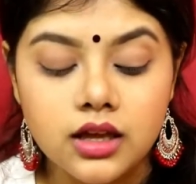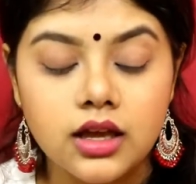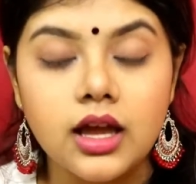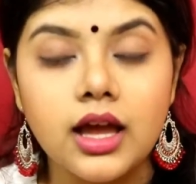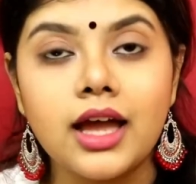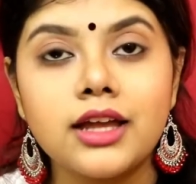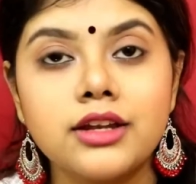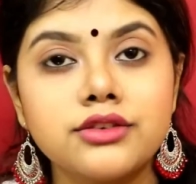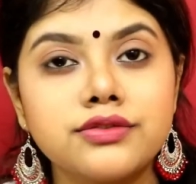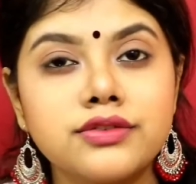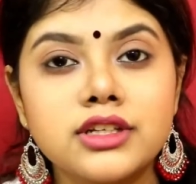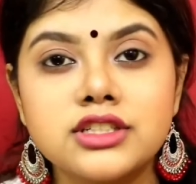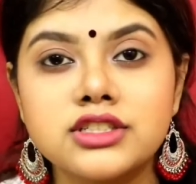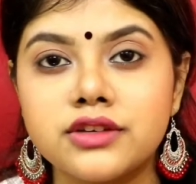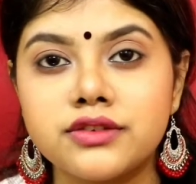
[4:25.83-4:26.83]
And to
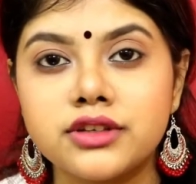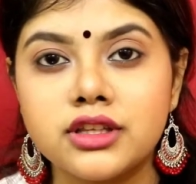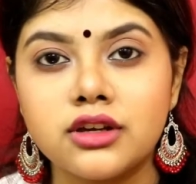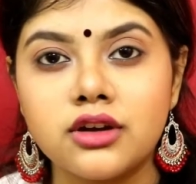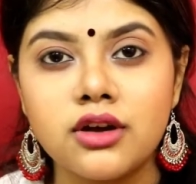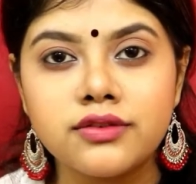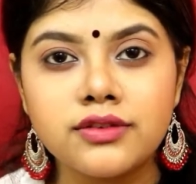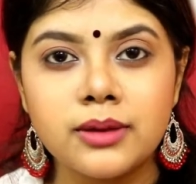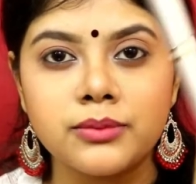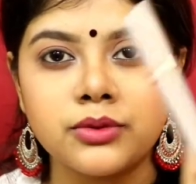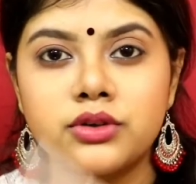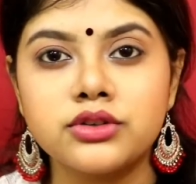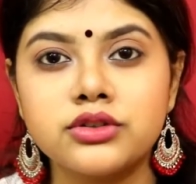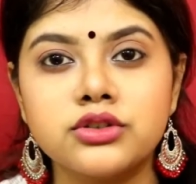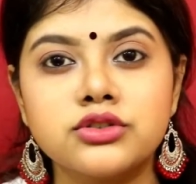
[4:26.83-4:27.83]
finish everything off, I'm
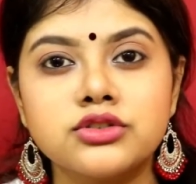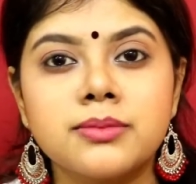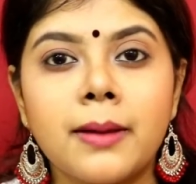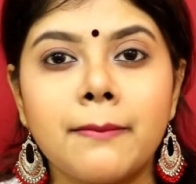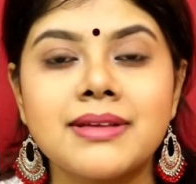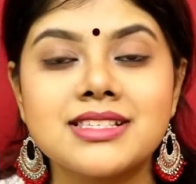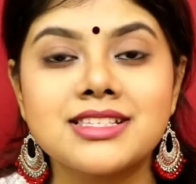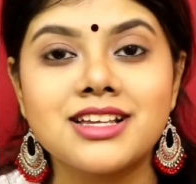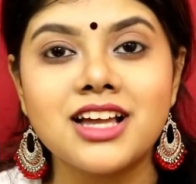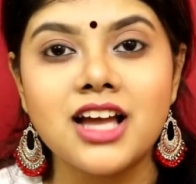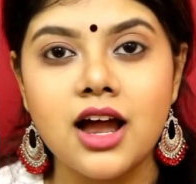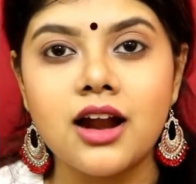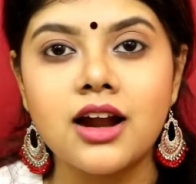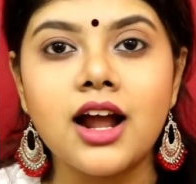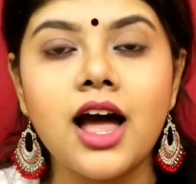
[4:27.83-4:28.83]
going to use my
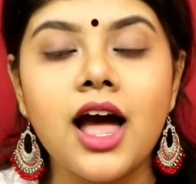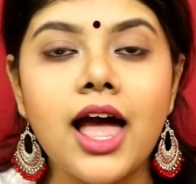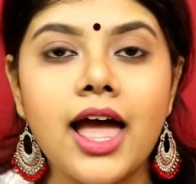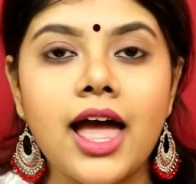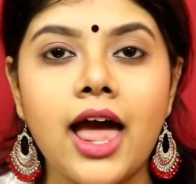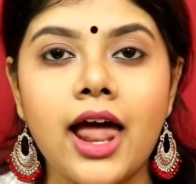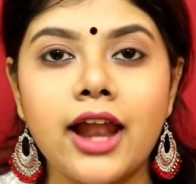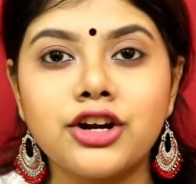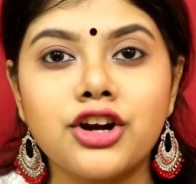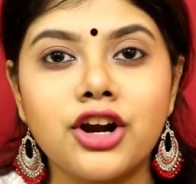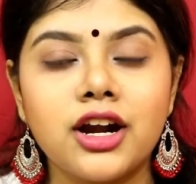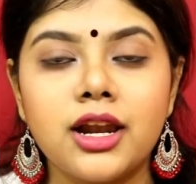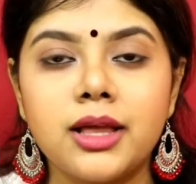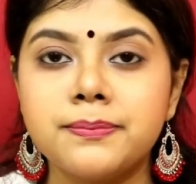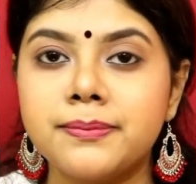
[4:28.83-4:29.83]
mascara and
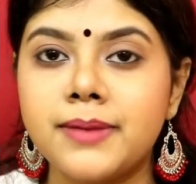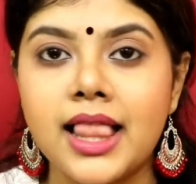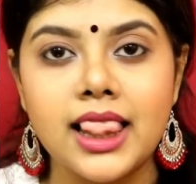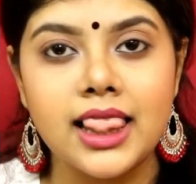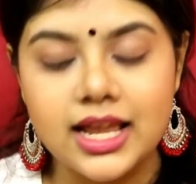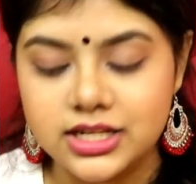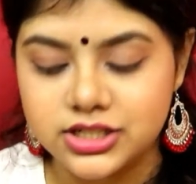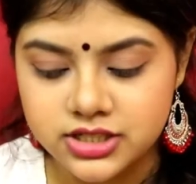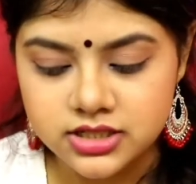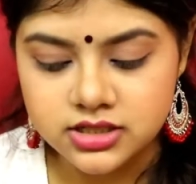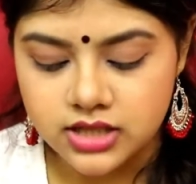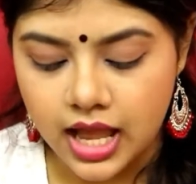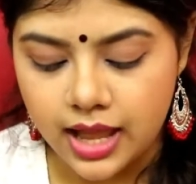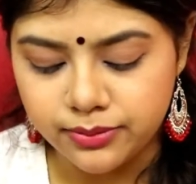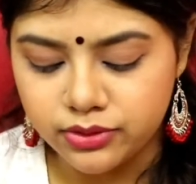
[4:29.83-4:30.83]
curl up my
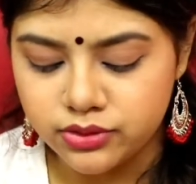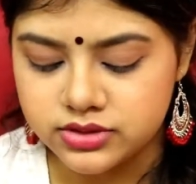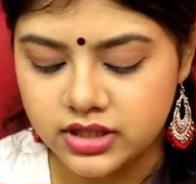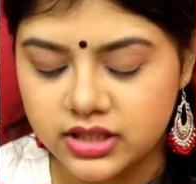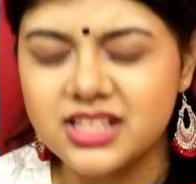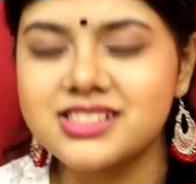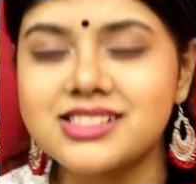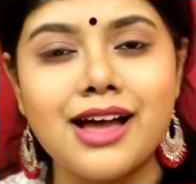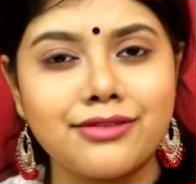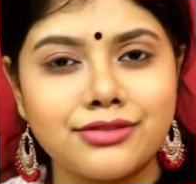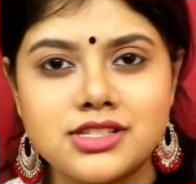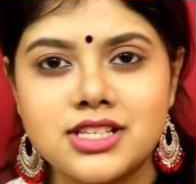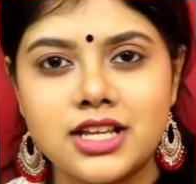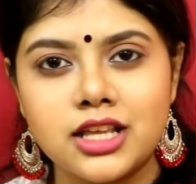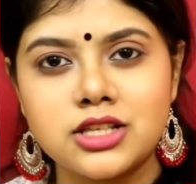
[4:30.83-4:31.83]
lashes. I'm using this
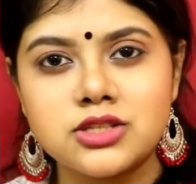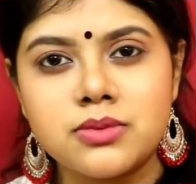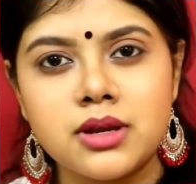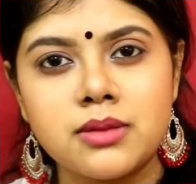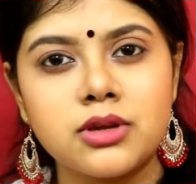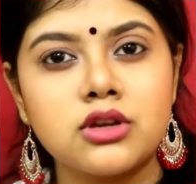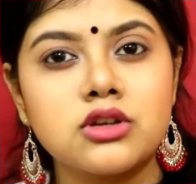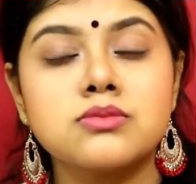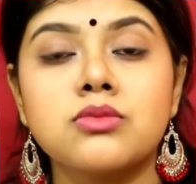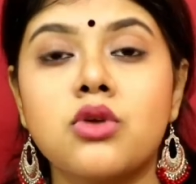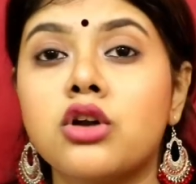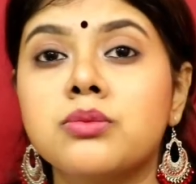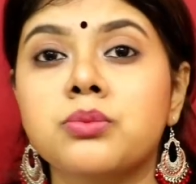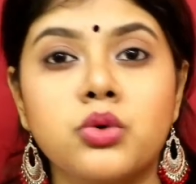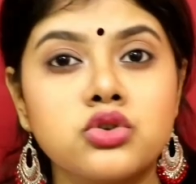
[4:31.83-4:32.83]
after setting spray because
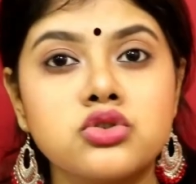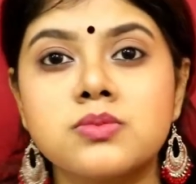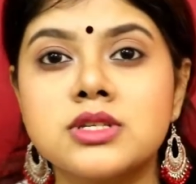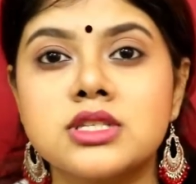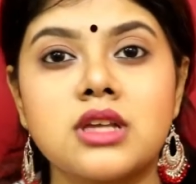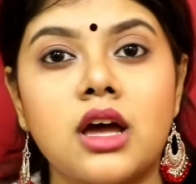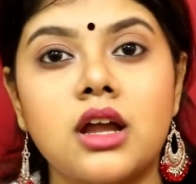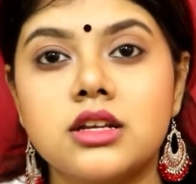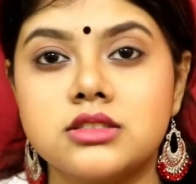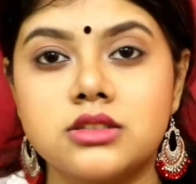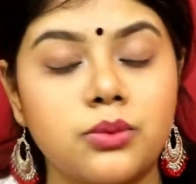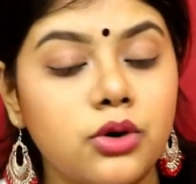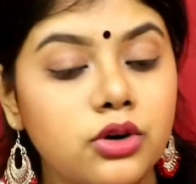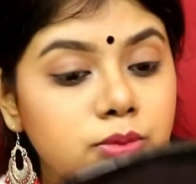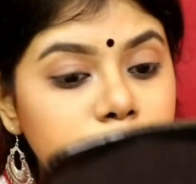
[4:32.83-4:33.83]
not most mascaras are
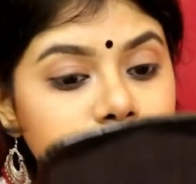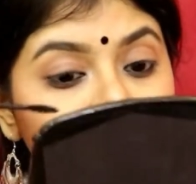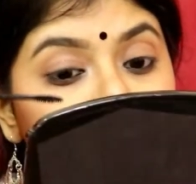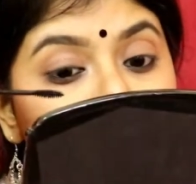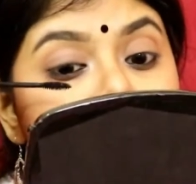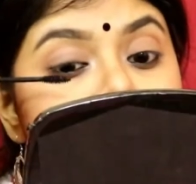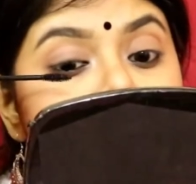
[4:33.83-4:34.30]
waterproof.